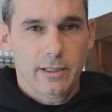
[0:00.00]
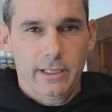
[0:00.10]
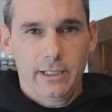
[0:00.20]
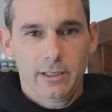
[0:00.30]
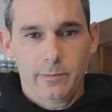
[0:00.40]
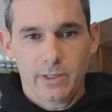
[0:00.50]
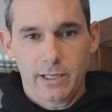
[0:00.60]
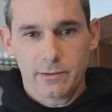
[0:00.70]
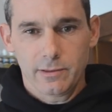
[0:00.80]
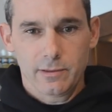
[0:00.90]
I determined
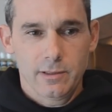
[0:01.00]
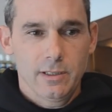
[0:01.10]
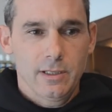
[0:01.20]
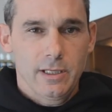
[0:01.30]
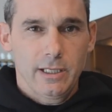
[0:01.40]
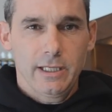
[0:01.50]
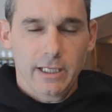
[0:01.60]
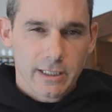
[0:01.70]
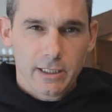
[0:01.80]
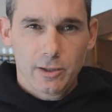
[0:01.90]
I was
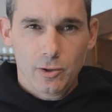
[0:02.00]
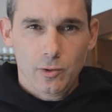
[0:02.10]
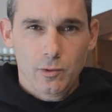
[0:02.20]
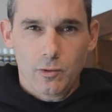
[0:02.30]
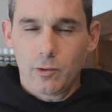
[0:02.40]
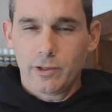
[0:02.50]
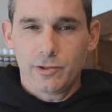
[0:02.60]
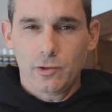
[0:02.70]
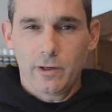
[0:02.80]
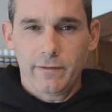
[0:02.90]
addicted to or
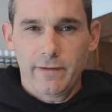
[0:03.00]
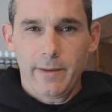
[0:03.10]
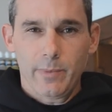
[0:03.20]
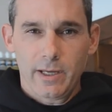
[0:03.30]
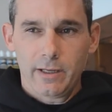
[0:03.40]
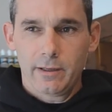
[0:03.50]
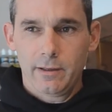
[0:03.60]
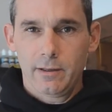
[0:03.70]
enjoyed vaping,